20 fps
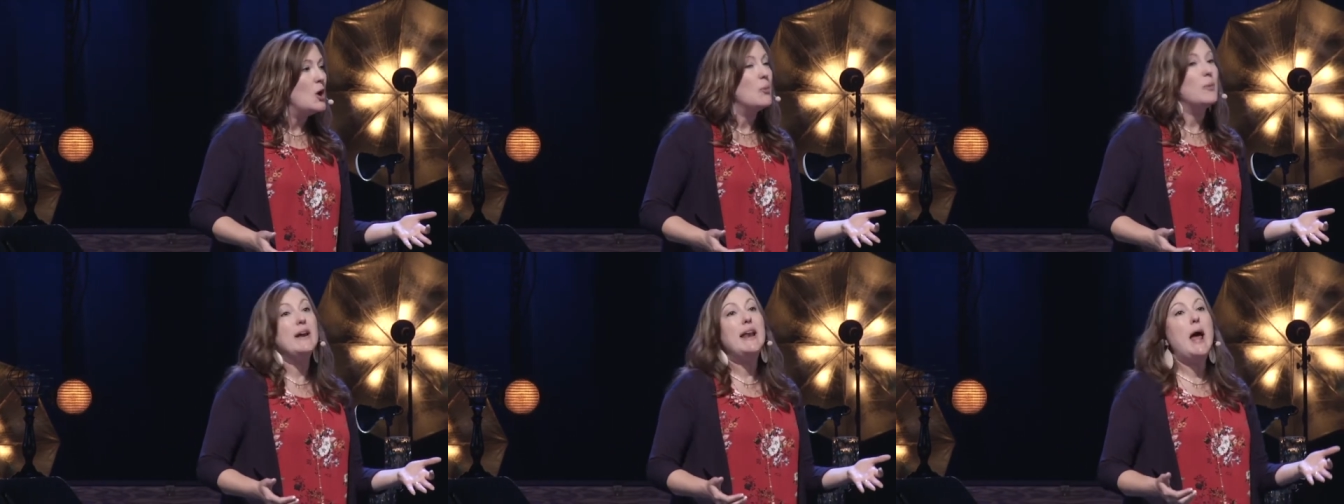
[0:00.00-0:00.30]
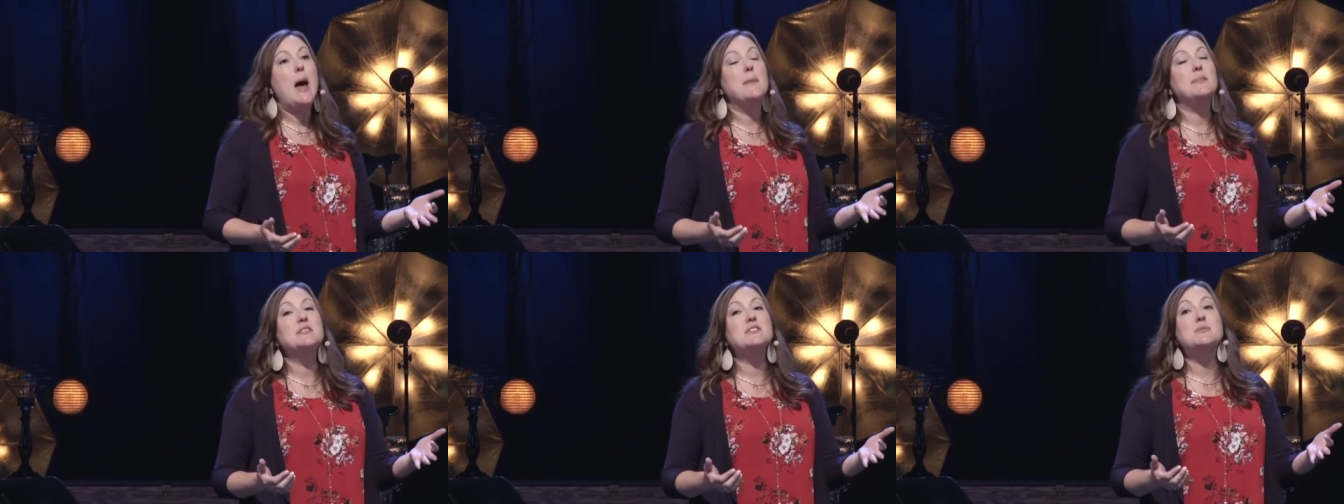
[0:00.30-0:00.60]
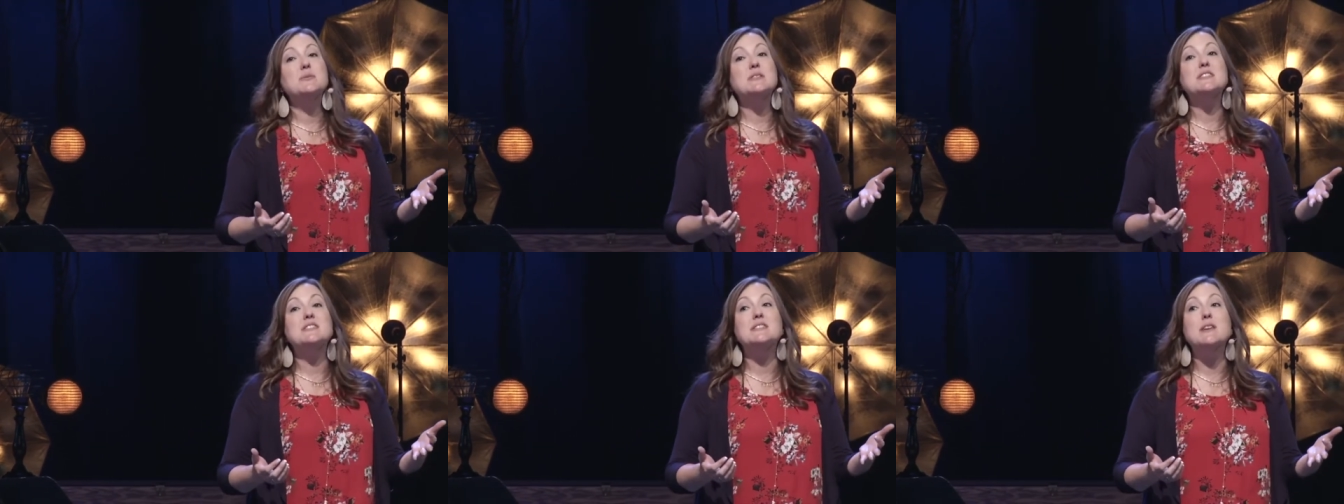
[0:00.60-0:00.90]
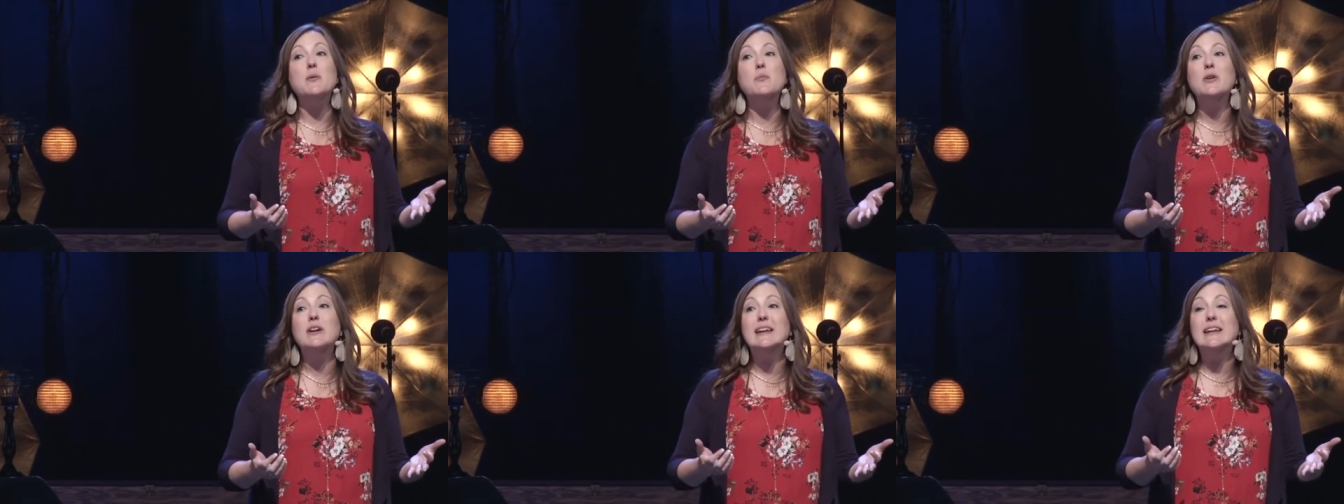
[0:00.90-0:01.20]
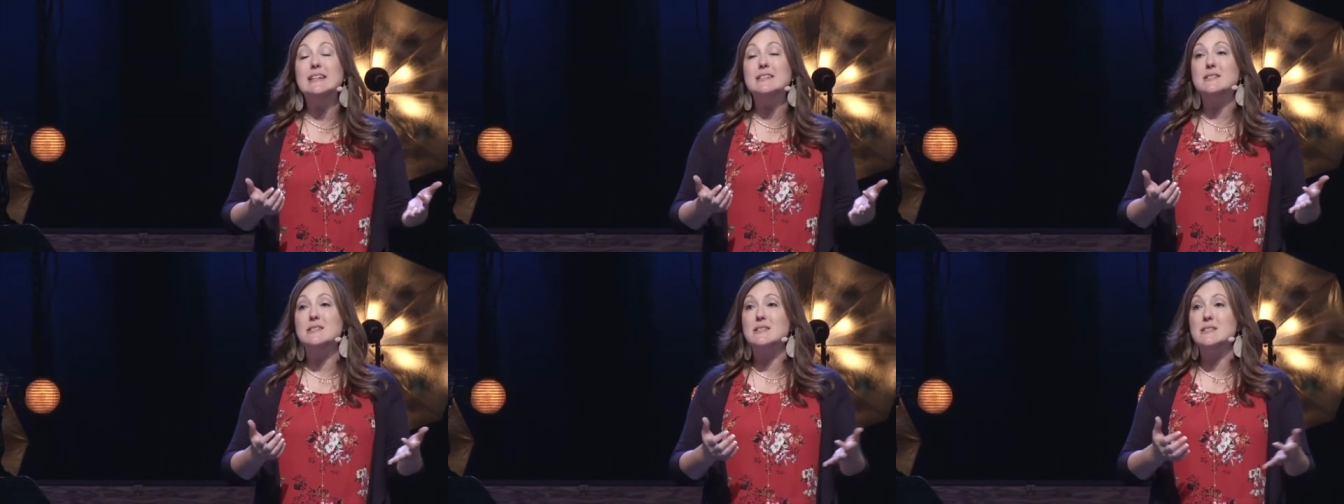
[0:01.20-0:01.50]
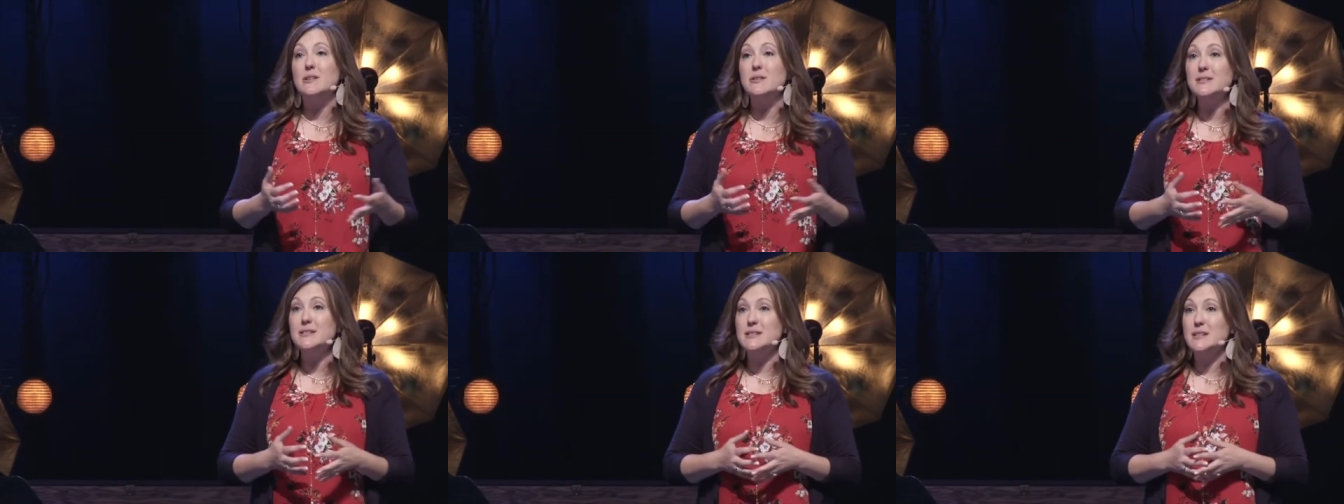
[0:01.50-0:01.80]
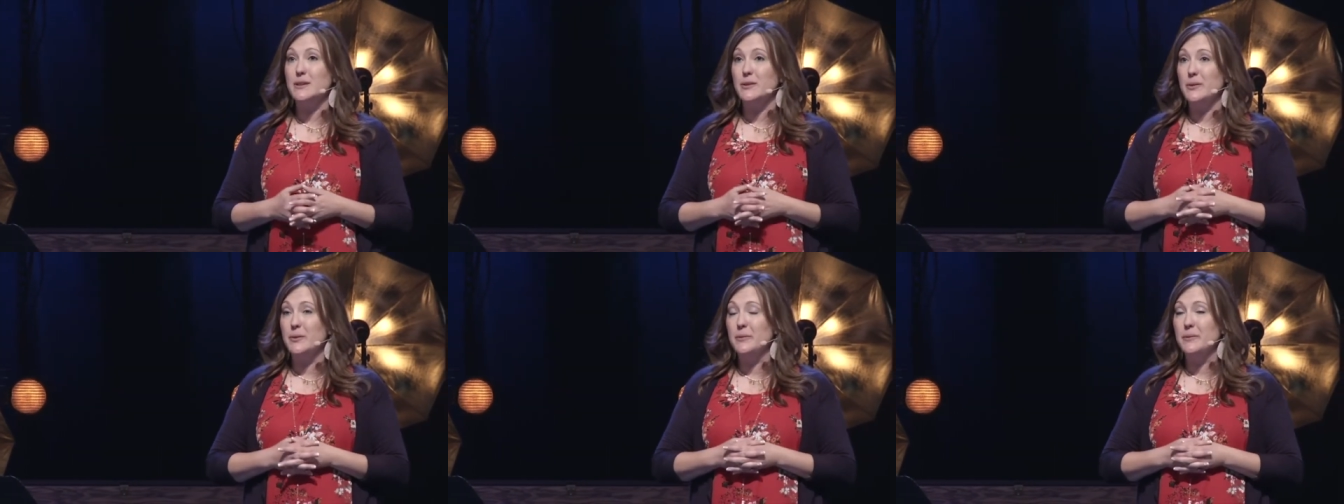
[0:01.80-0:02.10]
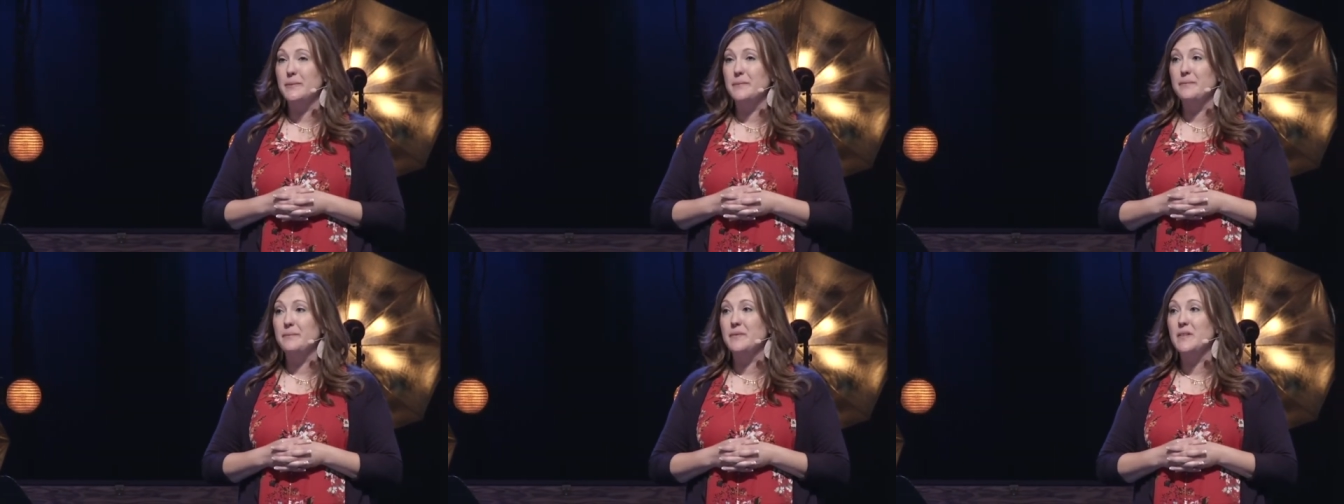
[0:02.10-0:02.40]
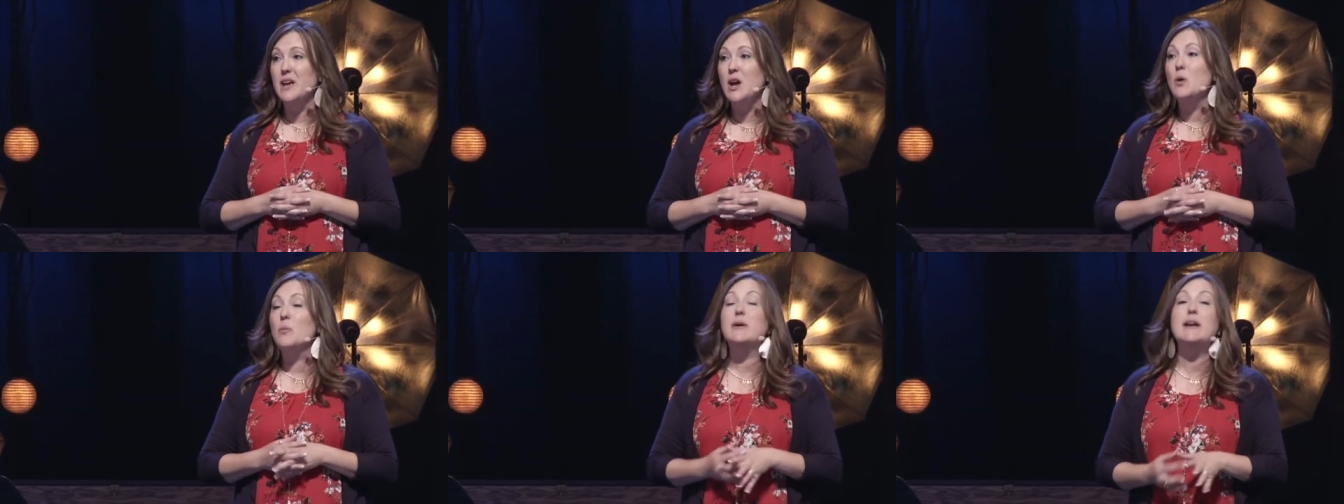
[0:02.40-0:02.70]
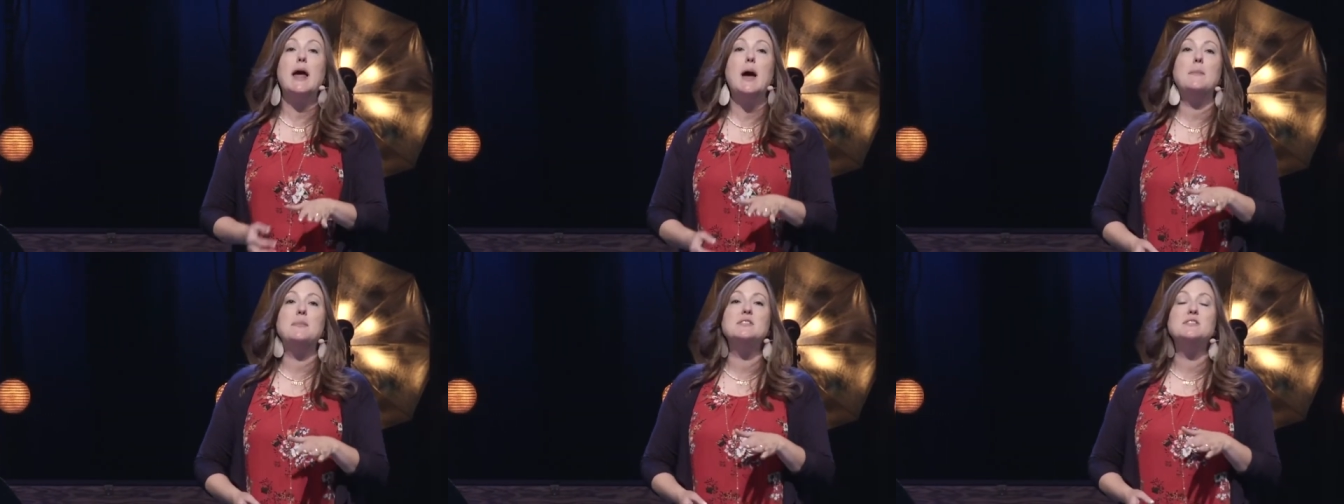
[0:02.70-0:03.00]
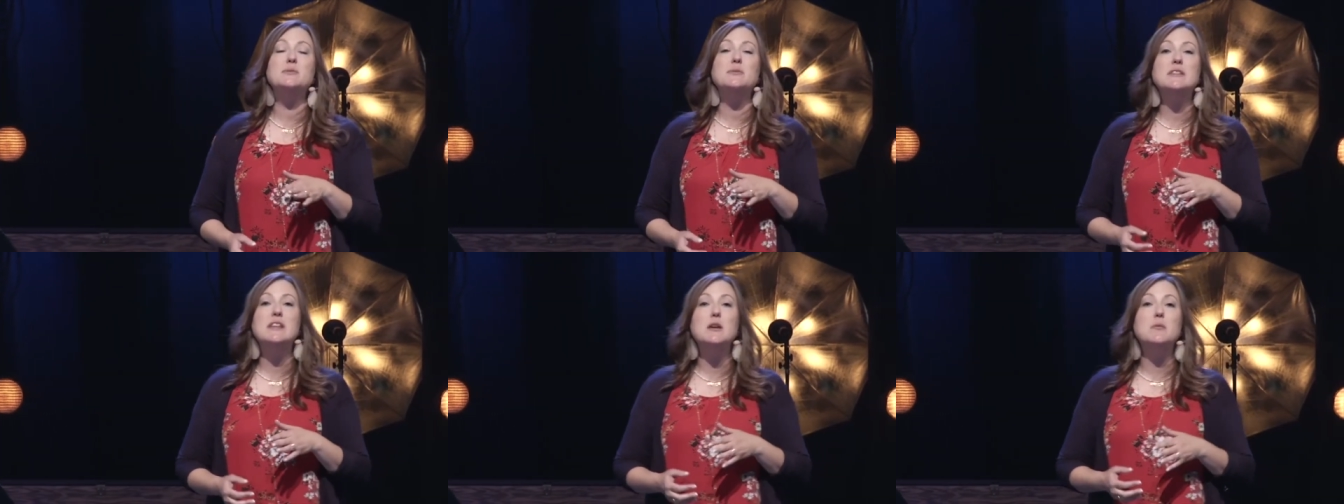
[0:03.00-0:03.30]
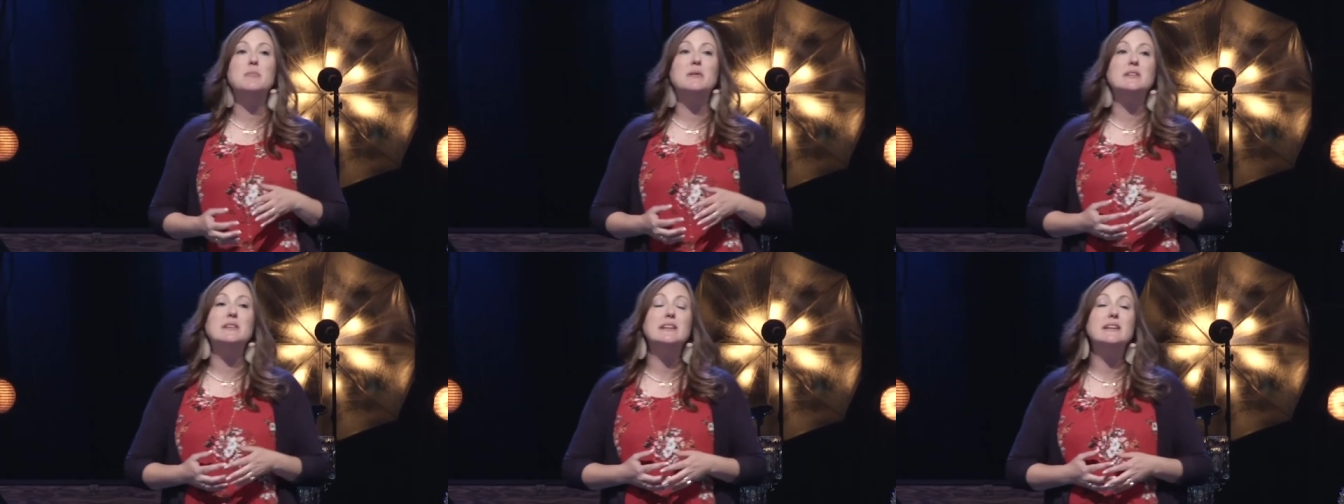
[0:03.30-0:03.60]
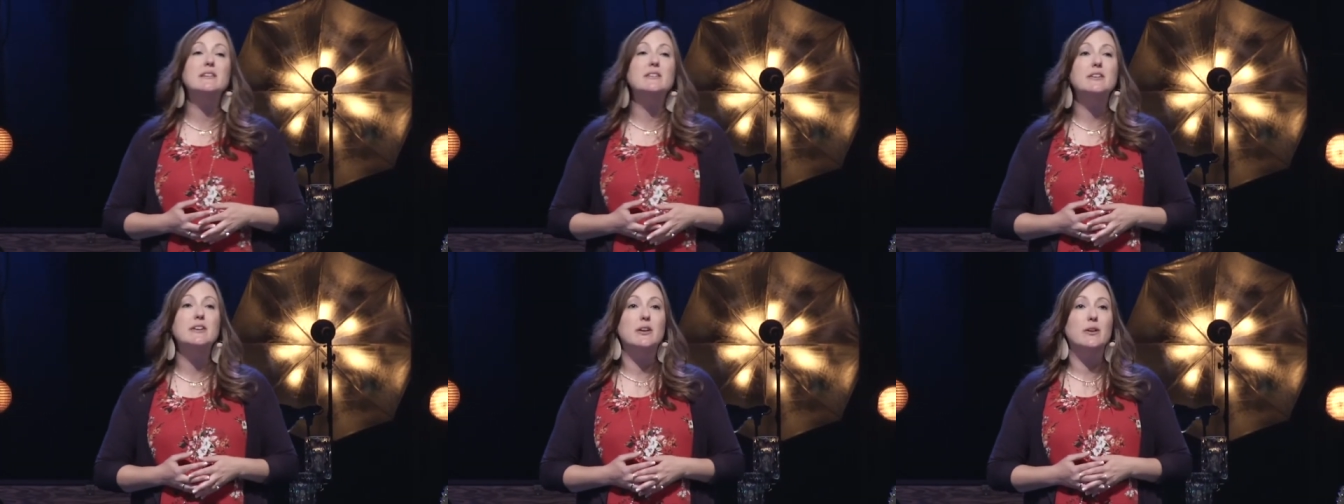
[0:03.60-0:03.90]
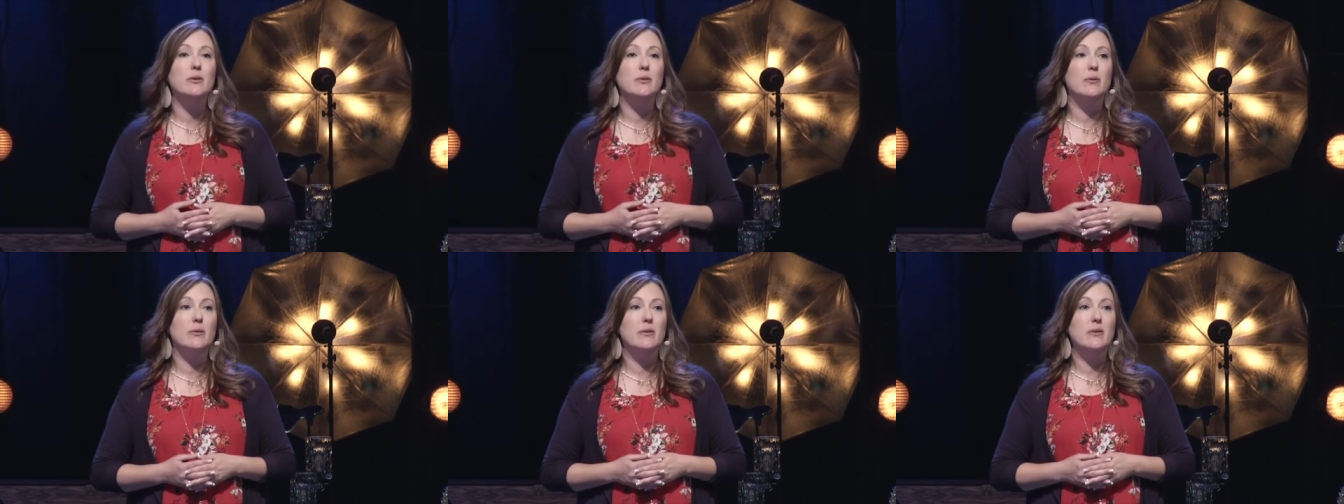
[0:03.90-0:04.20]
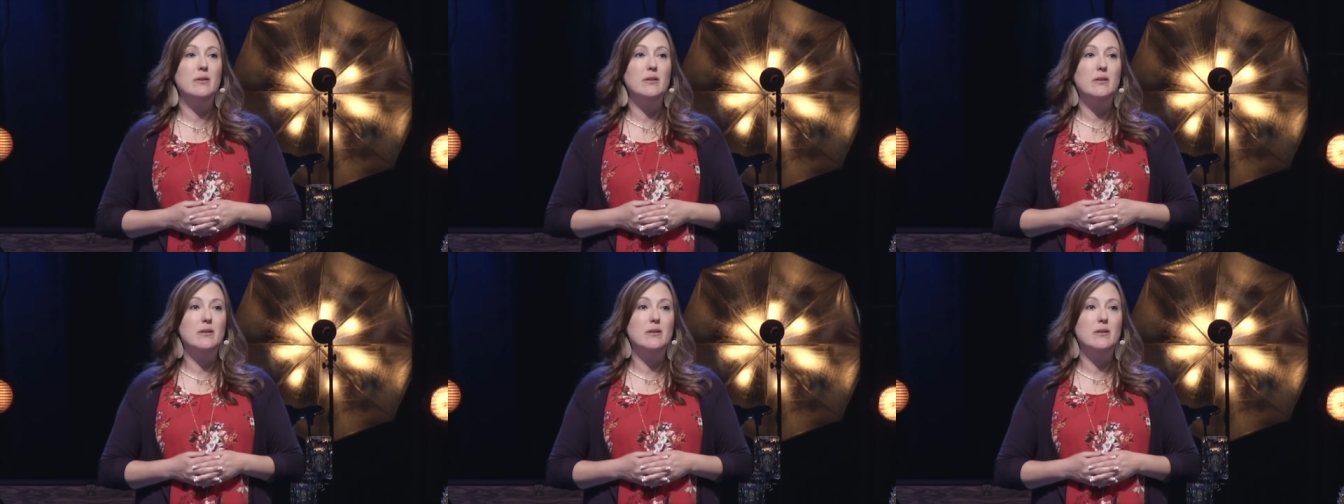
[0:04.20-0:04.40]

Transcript: What happens when someone insults you? What happens when they belittle you?